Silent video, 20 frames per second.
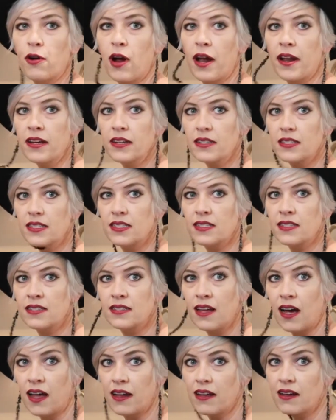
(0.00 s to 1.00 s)
product. It is
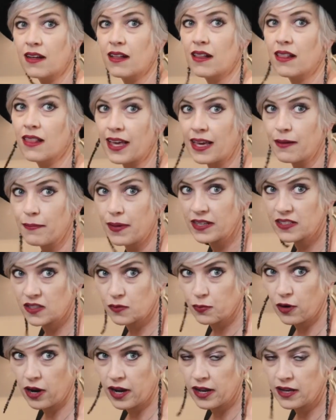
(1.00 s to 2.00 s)
not a
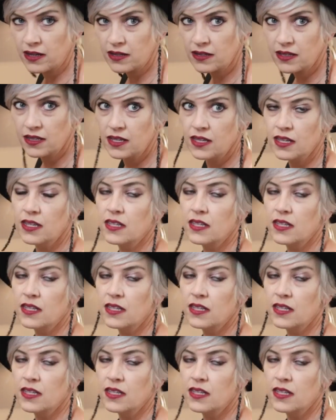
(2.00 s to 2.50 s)
clay-based product,